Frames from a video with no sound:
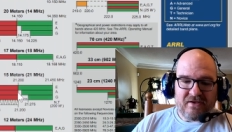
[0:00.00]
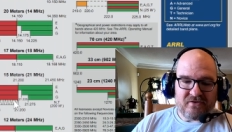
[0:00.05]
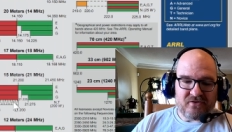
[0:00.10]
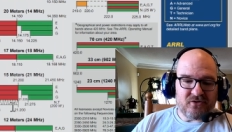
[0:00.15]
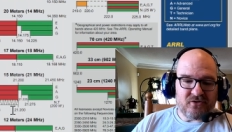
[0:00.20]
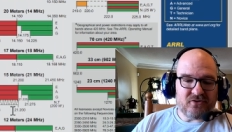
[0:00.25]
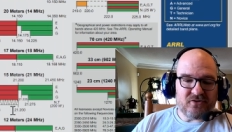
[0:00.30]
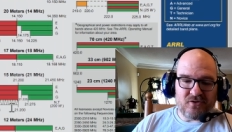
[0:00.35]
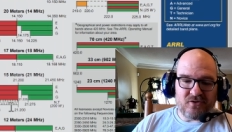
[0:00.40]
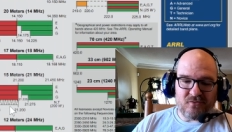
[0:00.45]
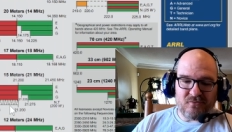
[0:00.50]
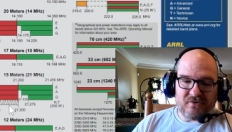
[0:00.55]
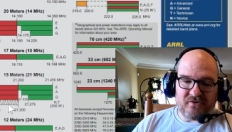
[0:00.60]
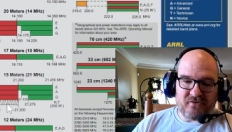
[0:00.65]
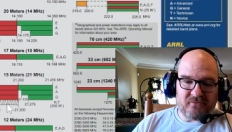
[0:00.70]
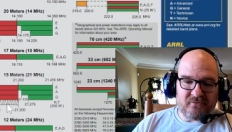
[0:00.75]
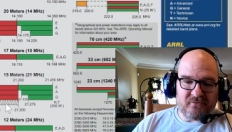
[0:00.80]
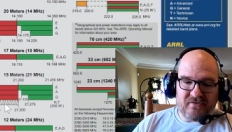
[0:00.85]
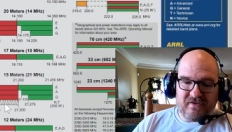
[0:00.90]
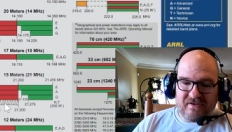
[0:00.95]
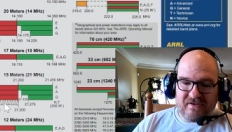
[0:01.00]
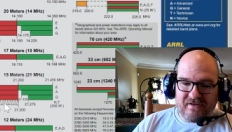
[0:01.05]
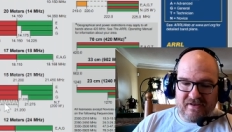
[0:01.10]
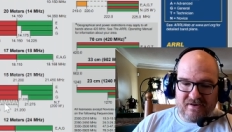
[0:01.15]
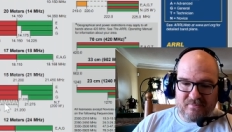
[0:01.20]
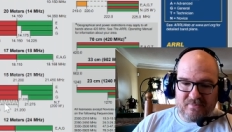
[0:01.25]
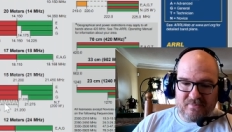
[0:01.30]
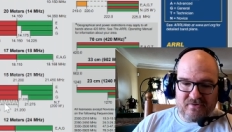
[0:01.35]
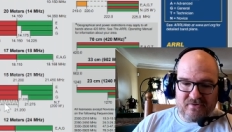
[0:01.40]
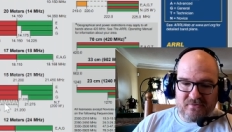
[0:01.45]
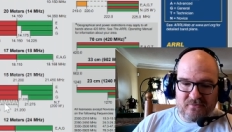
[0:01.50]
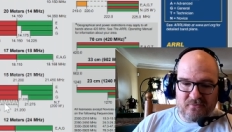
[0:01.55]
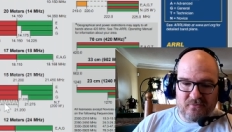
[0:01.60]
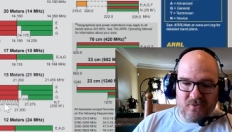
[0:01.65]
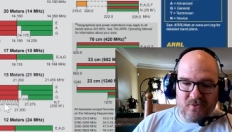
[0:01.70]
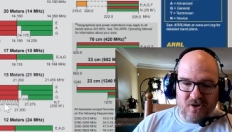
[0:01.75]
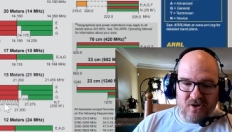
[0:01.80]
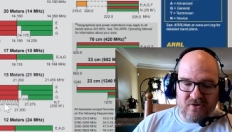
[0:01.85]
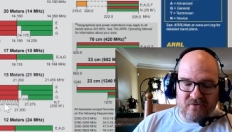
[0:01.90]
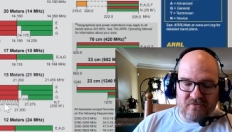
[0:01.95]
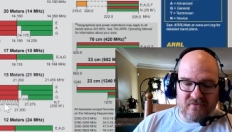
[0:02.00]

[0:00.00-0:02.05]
You can only do CW on the